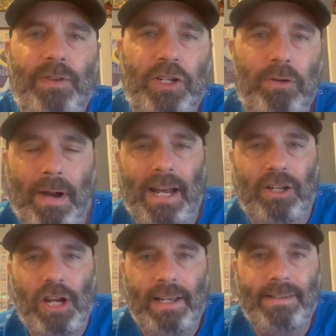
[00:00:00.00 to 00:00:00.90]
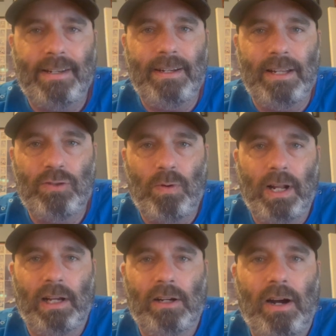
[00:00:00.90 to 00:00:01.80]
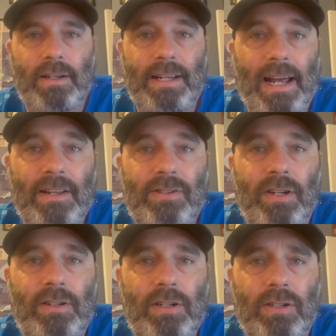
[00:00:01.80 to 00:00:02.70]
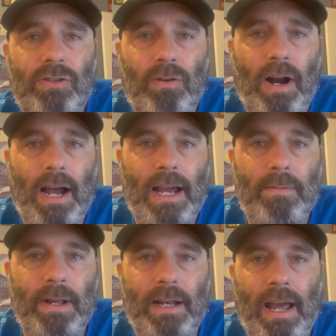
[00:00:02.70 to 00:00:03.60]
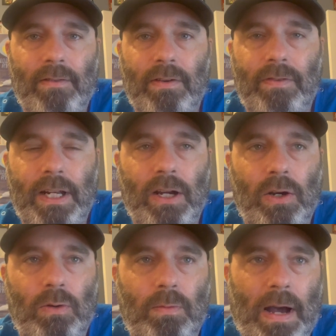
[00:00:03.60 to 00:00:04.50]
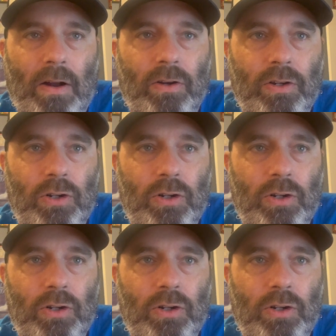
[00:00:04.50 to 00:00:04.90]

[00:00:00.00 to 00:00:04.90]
Fisherbike Jason is running a contest to describe and have a video about